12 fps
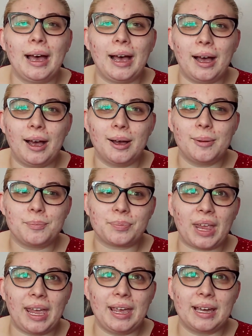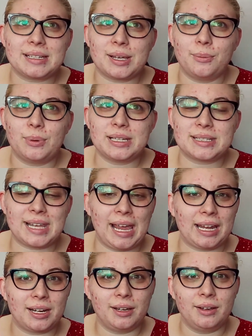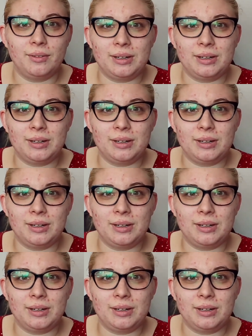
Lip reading: And they had a